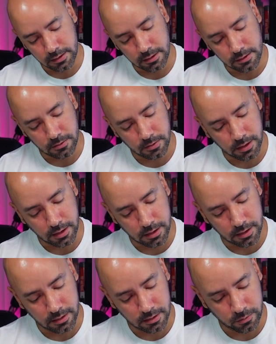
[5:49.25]
that so I
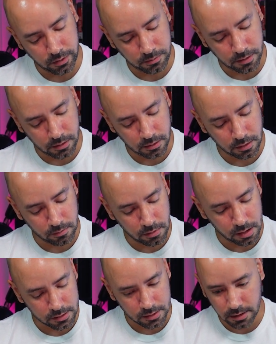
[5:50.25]
can review and
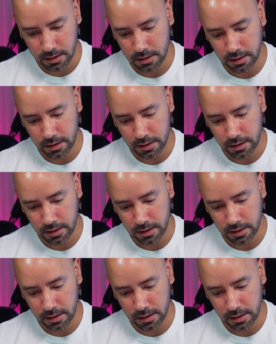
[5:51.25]
unboxing